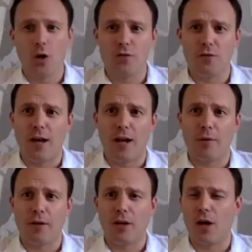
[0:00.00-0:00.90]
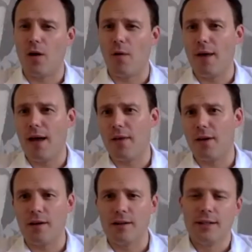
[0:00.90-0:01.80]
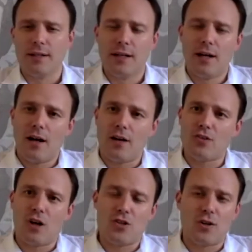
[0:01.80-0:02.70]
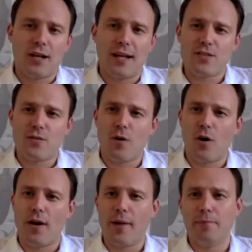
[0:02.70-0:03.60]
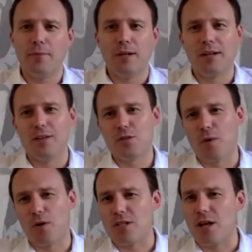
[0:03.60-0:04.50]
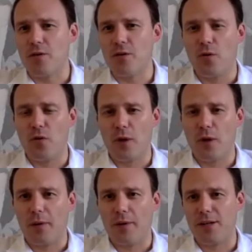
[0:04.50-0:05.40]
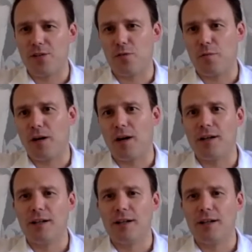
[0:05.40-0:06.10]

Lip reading: of development going on there that I'll touch on later on. The little spots like the North Wangwa National Park,